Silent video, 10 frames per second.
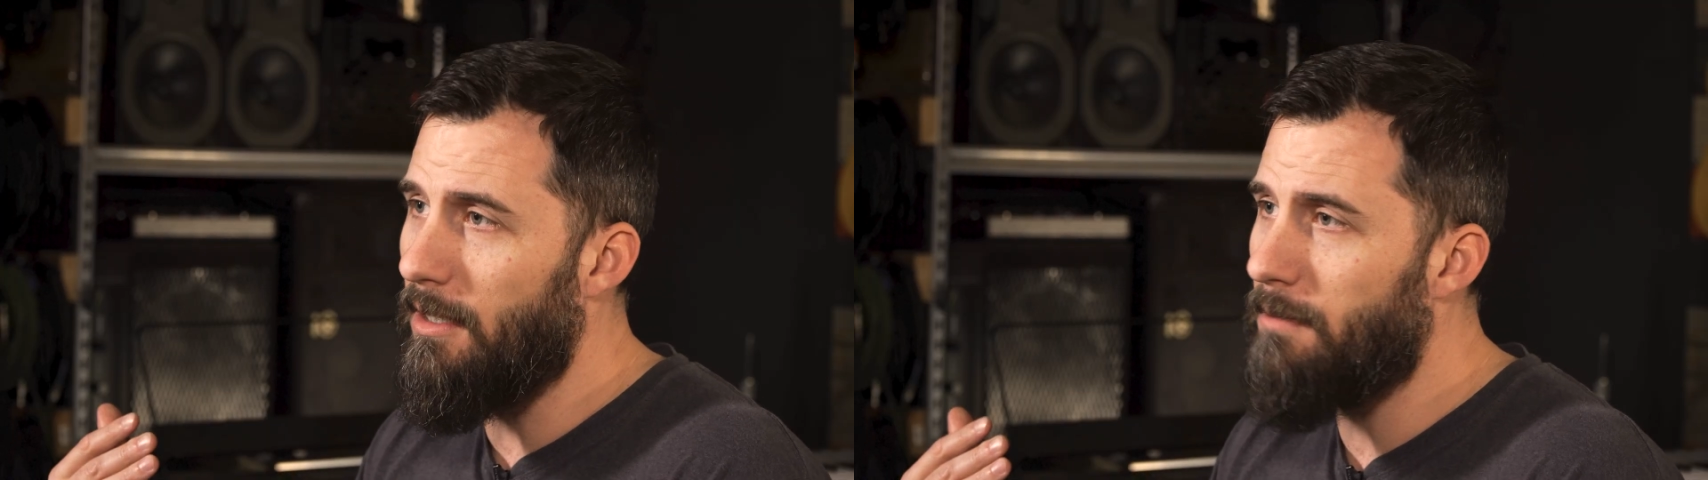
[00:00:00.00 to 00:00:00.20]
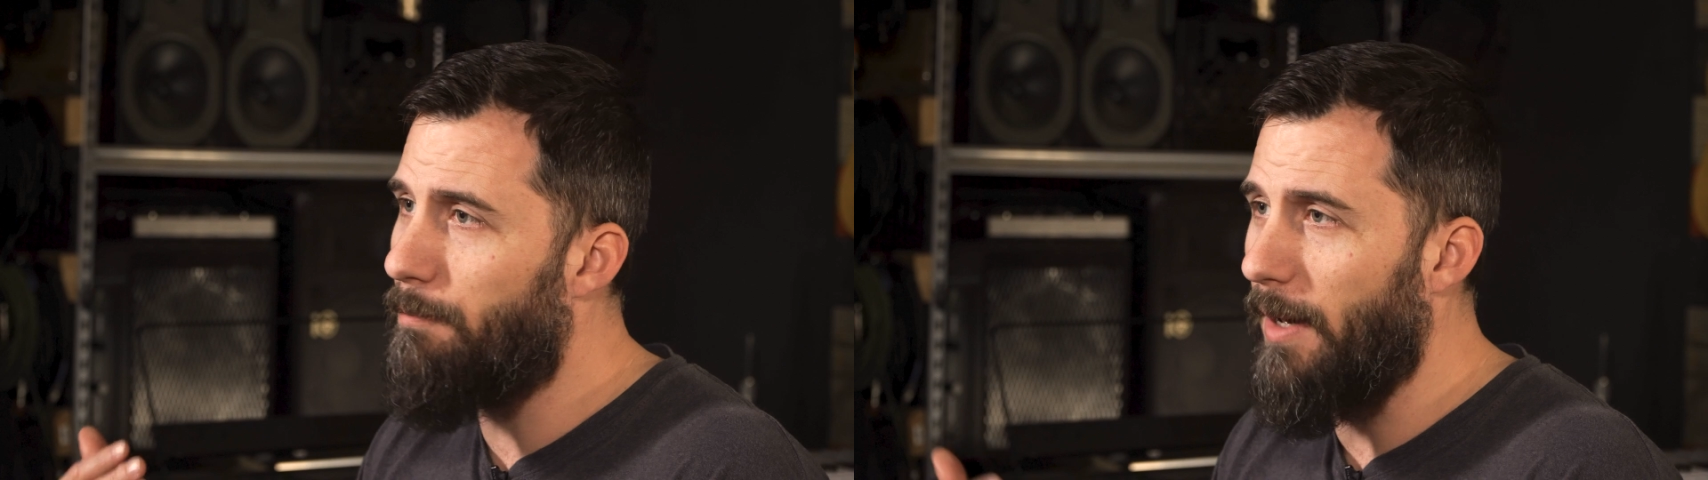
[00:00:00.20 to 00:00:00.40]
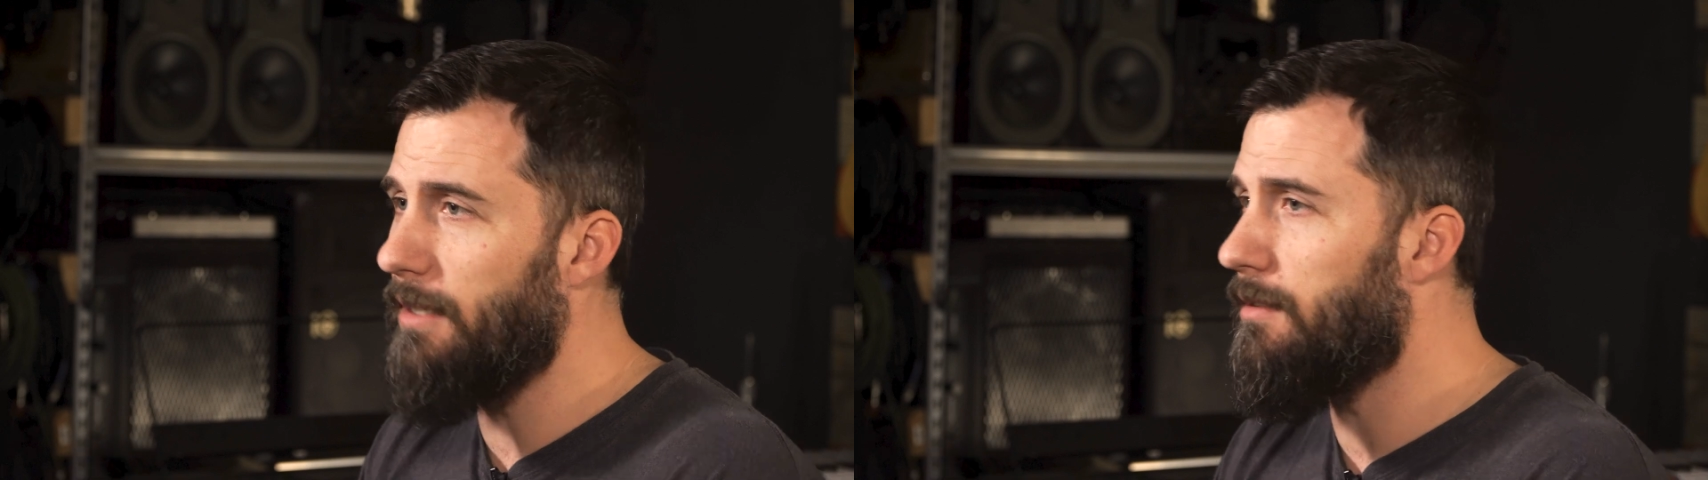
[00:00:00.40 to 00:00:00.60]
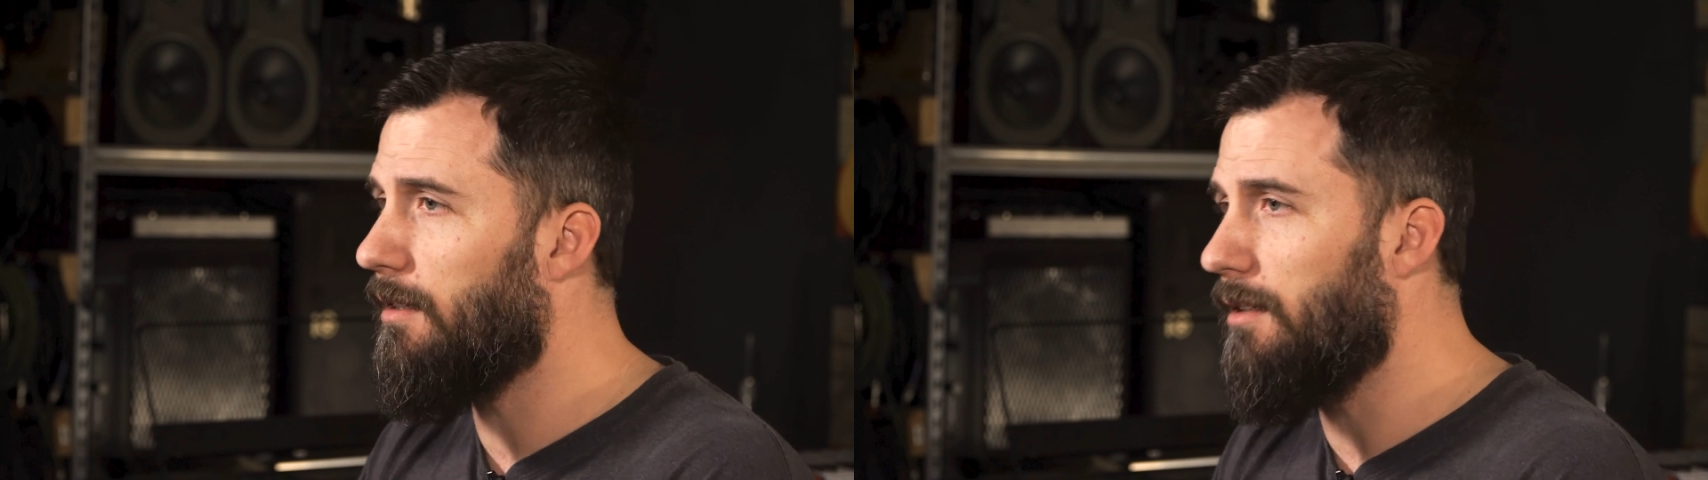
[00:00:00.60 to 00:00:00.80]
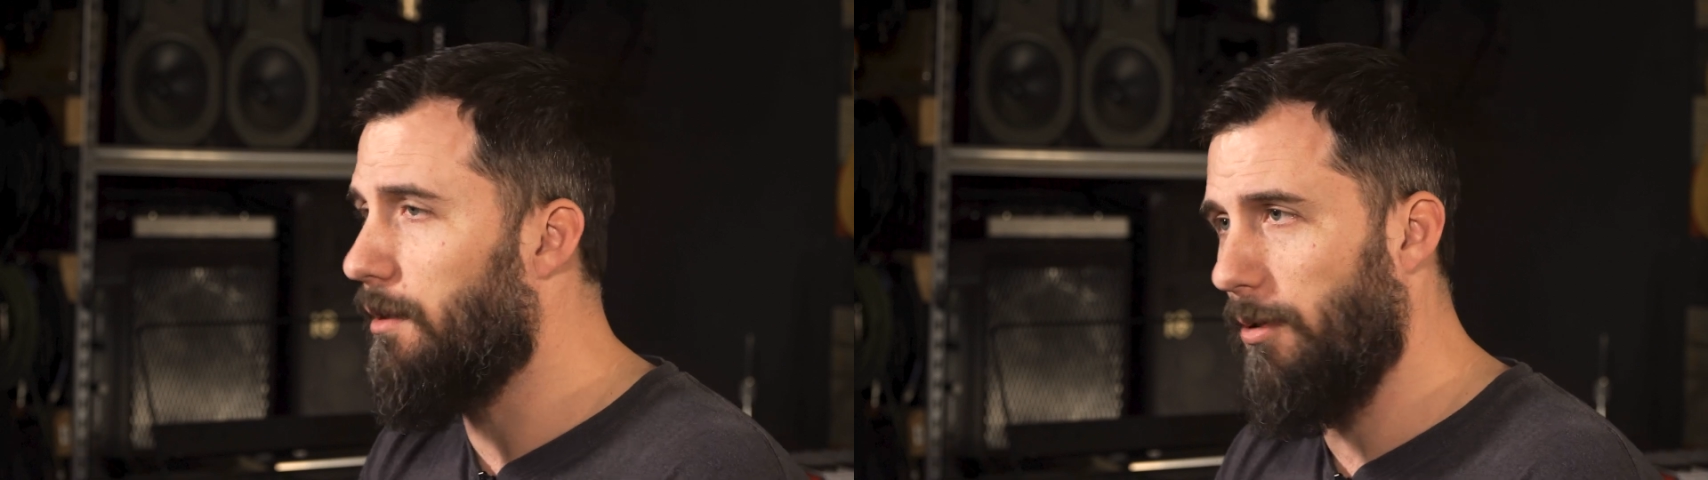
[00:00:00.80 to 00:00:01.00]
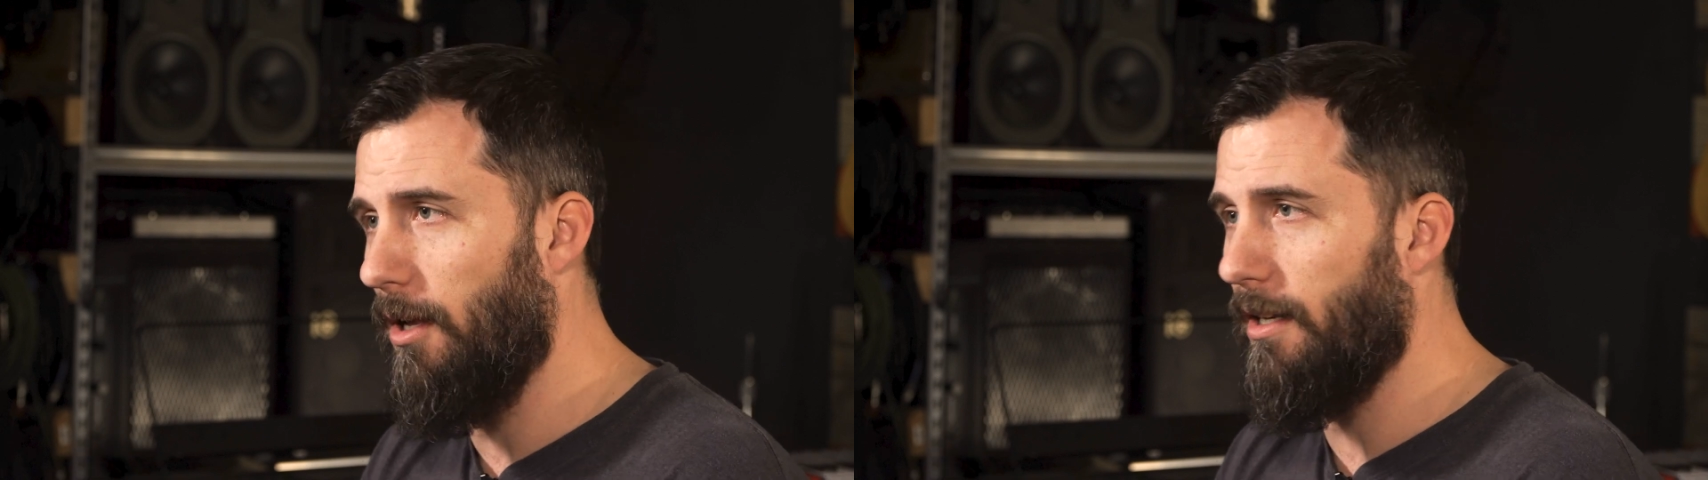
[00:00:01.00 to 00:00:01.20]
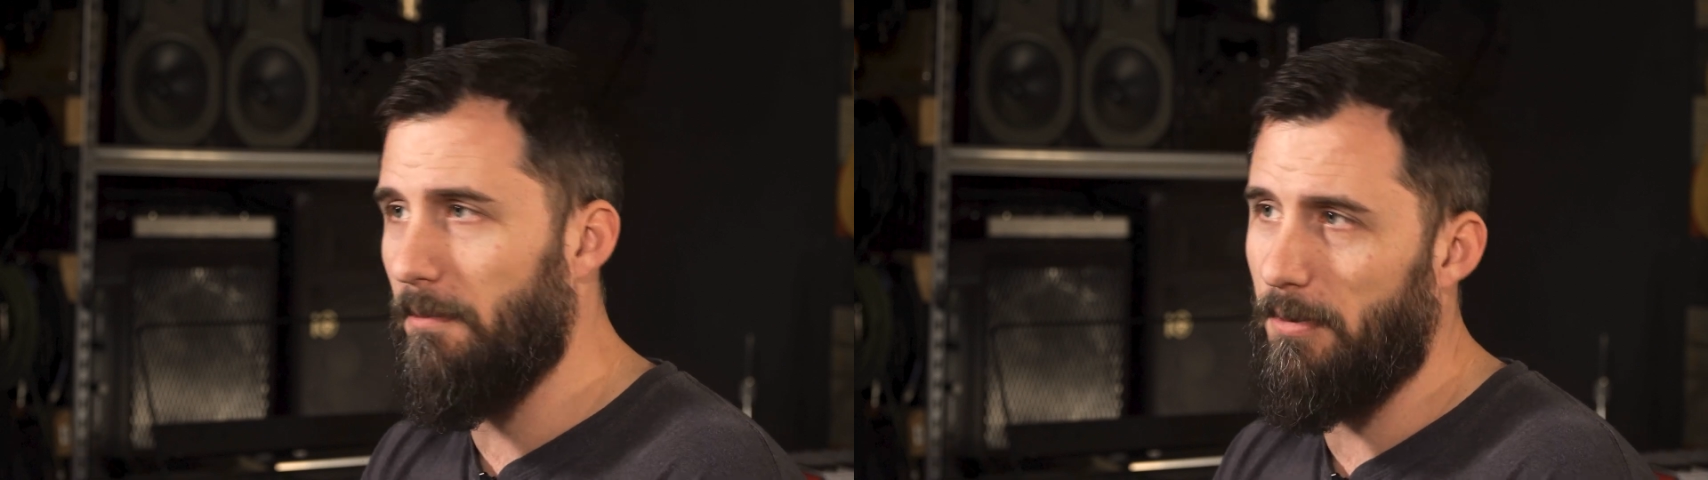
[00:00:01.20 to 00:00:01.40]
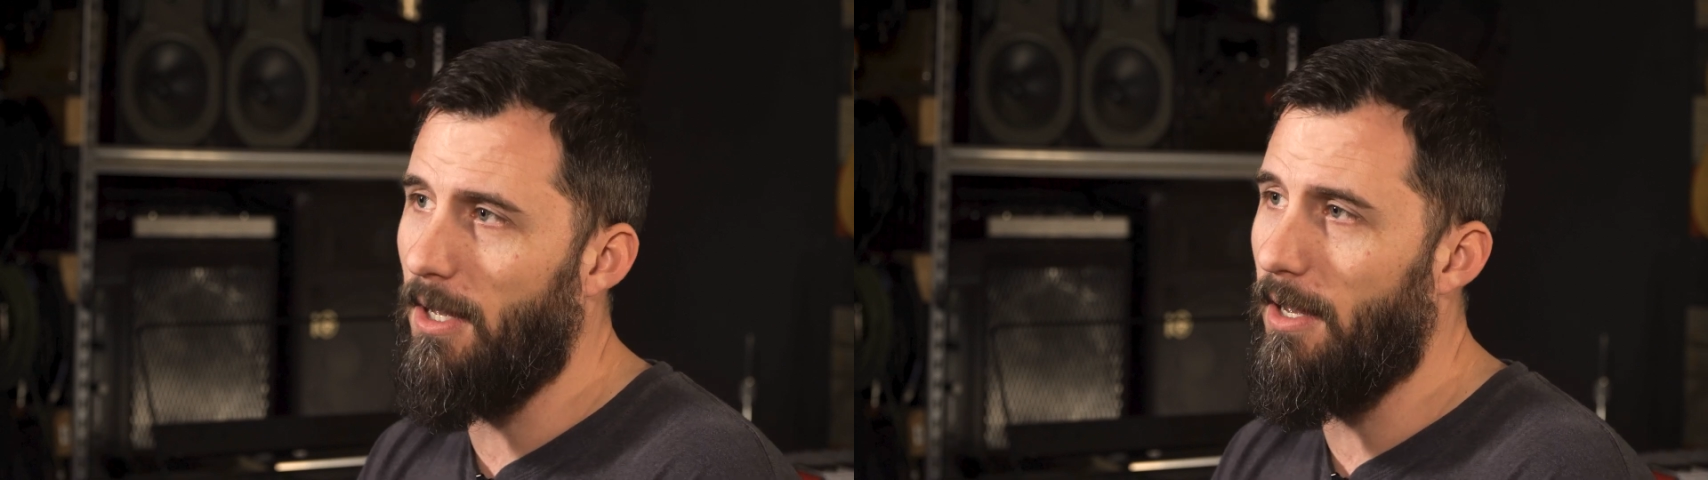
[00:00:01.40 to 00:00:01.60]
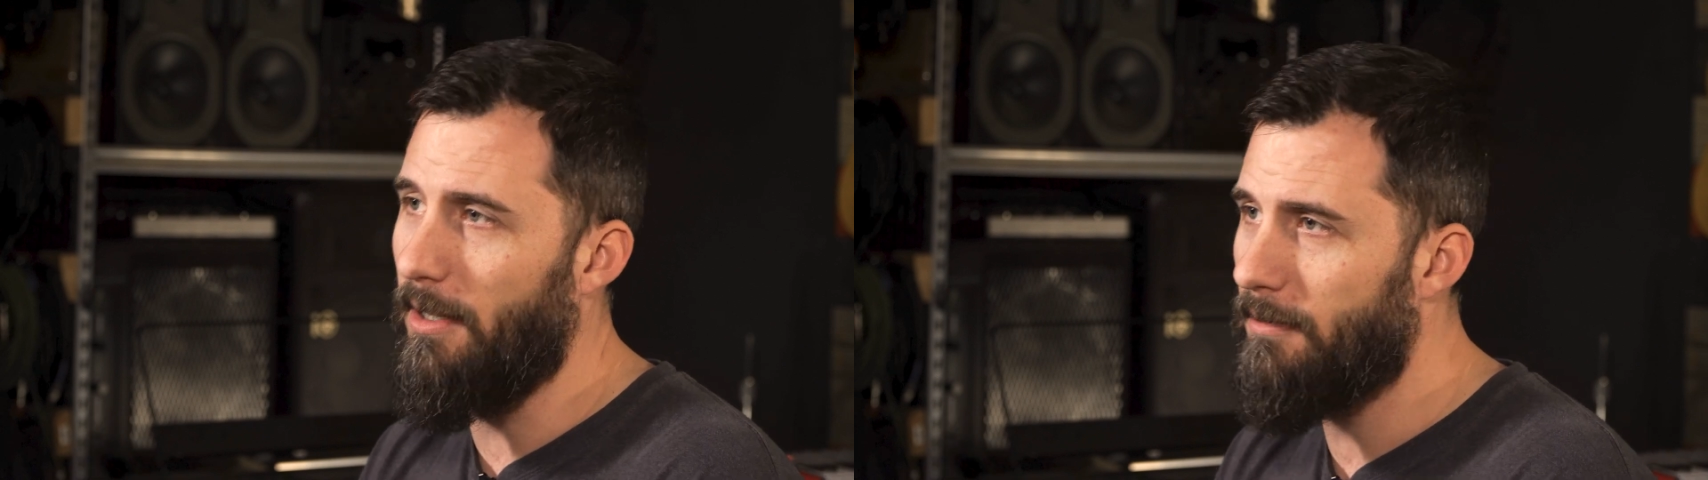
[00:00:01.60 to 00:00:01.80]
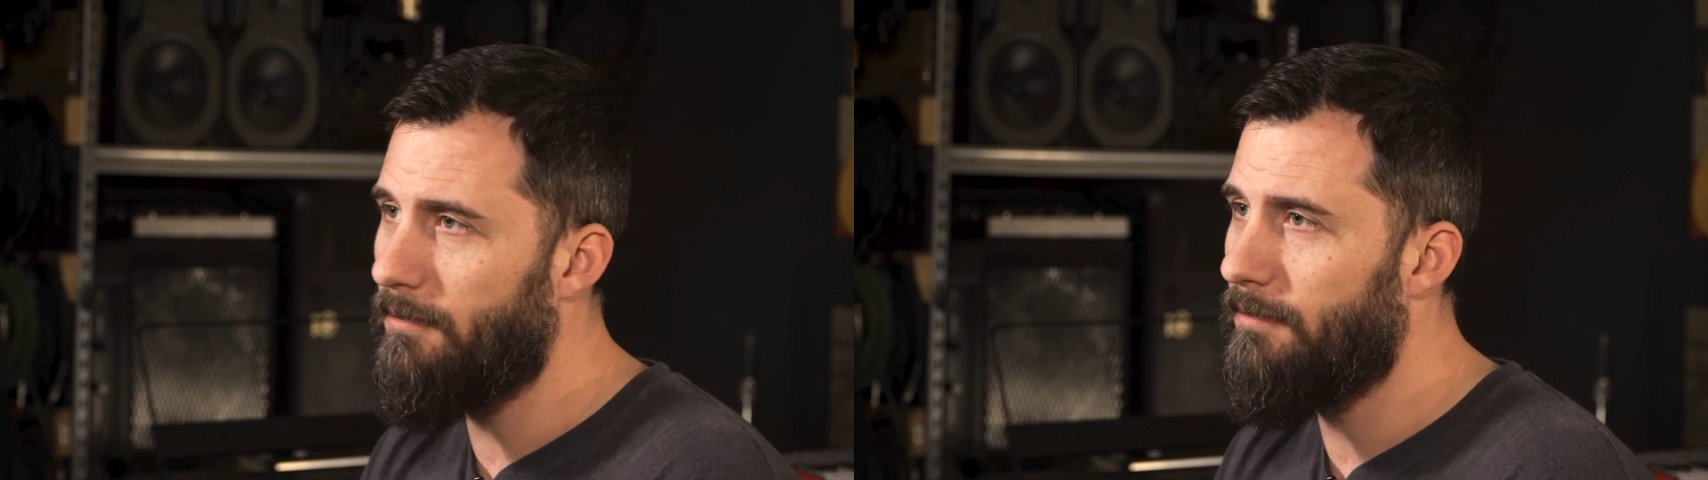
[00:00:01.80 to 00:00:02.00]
it's basically plug and play.